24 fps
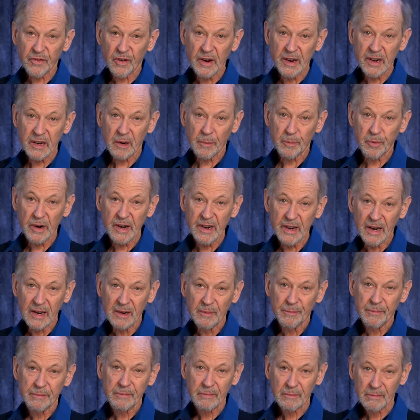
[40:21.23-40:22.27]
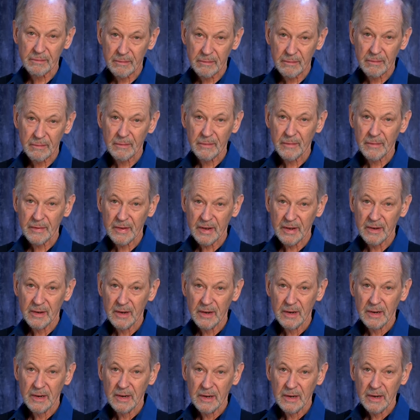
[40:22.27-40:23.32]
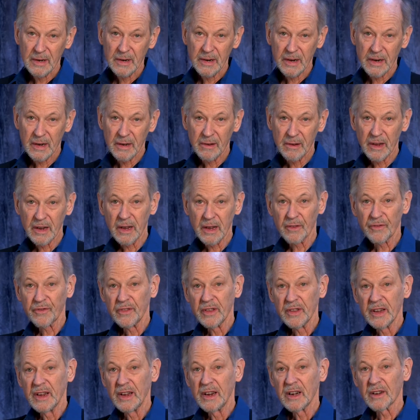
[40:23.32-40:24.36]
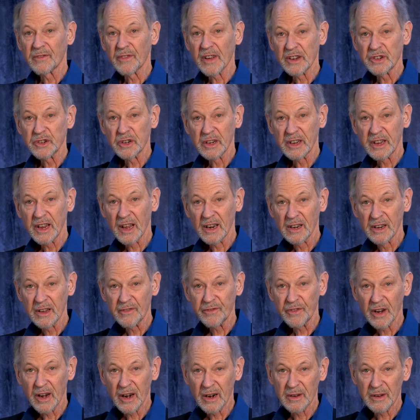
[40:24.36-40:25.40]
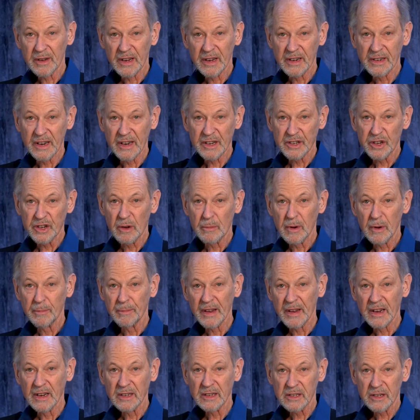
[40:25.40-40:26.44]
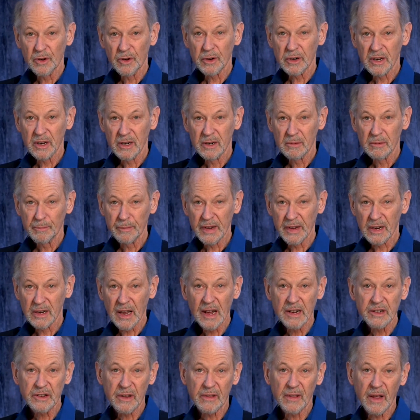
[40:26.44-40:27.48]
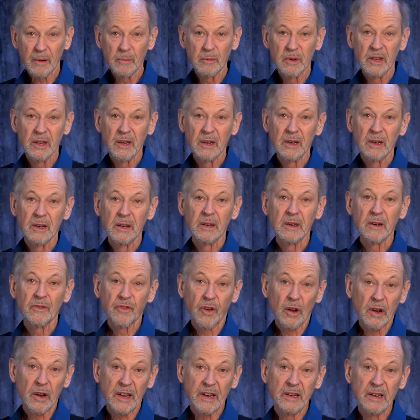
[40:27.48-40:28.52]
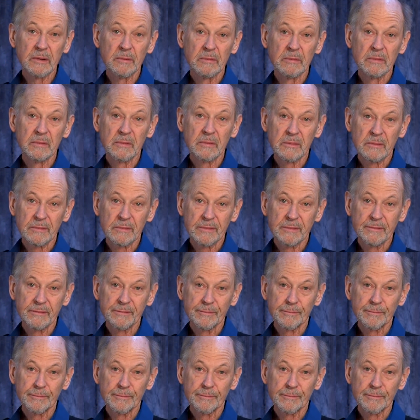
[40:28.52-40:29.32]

But this is for interbreeding. If the intervention can't live here, it needs human beings who can be aligned to them fully.